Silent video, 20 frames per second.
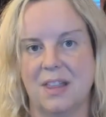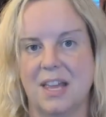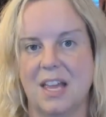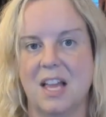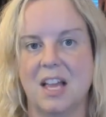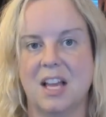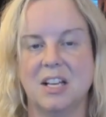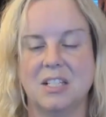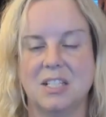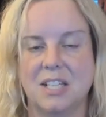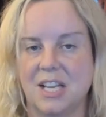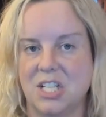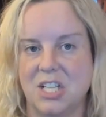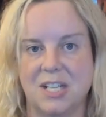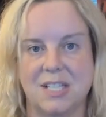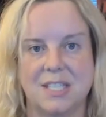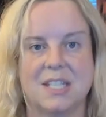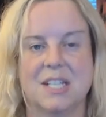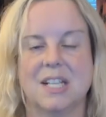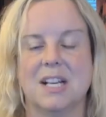They can
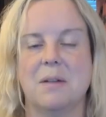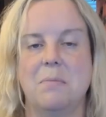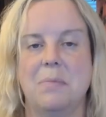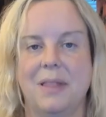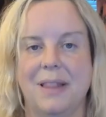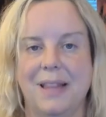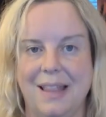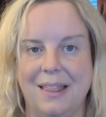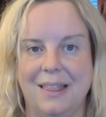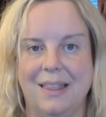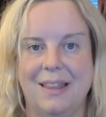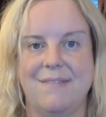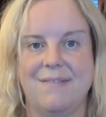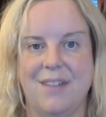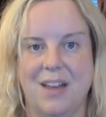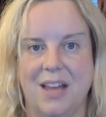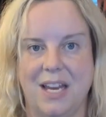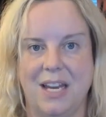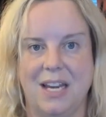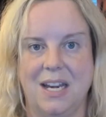digest it completely
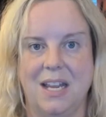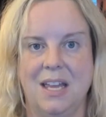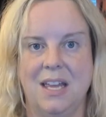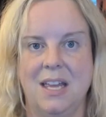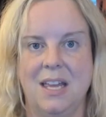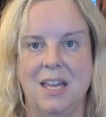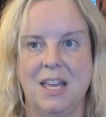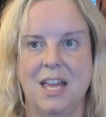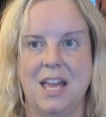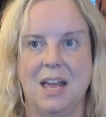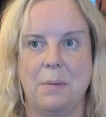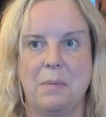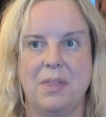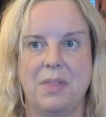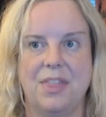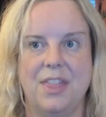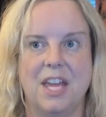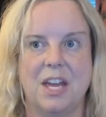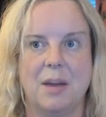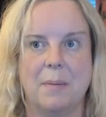fine. I
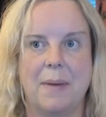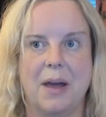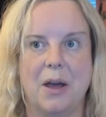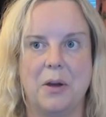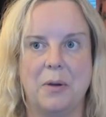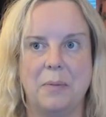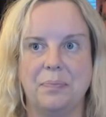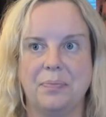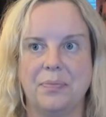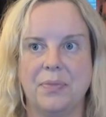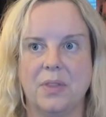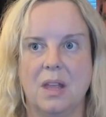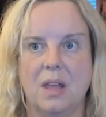mean, think about,